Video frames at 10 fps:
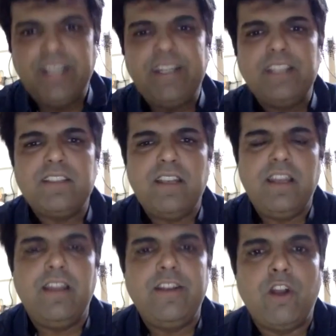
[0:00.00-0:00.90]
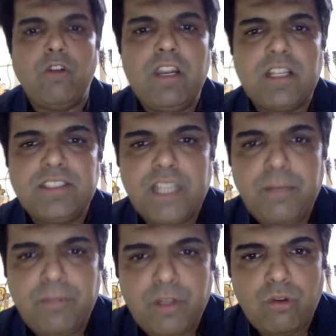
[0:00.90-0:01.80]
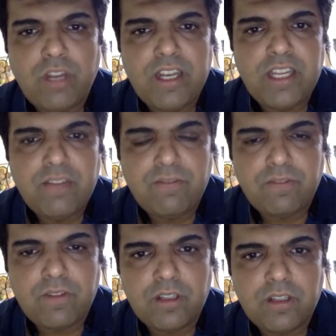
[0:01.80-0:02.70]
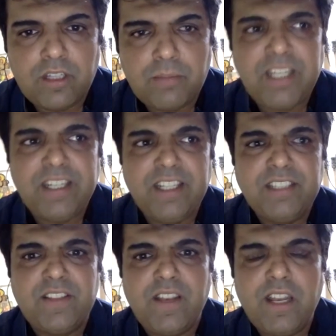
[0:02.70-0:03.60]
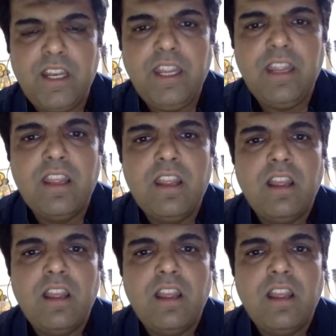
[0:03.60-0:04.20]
it is a novel concept. You can give, but it is really